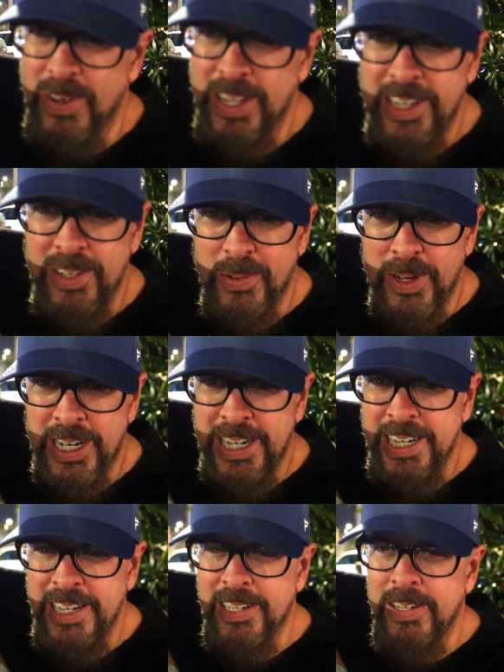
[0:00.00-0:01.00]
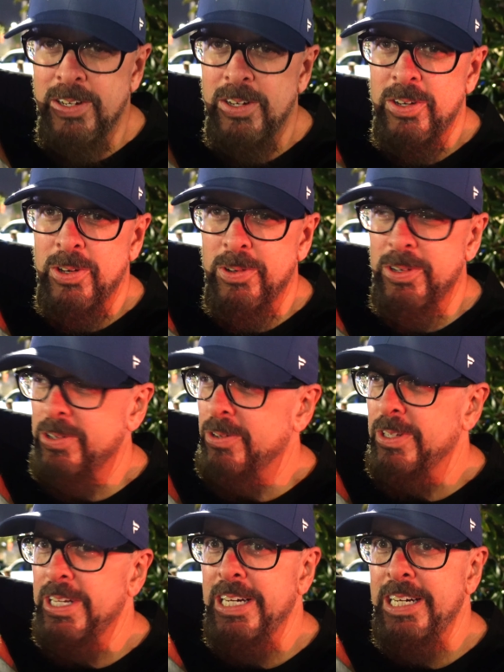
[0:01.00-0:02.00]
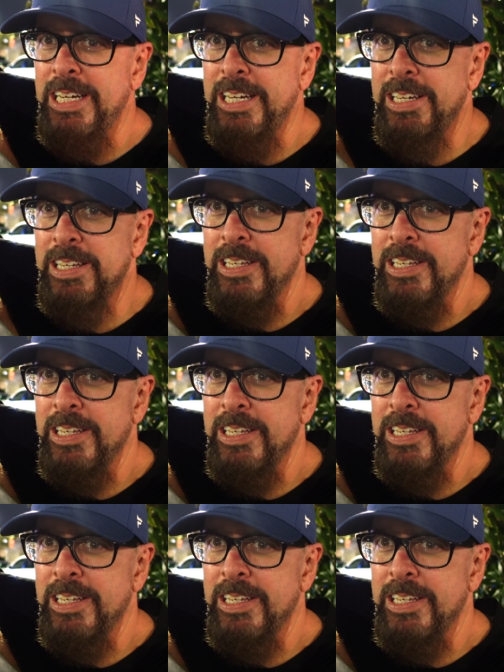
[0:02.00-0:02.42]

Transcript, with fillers: Orlando Eye, Coca-Cola Eye,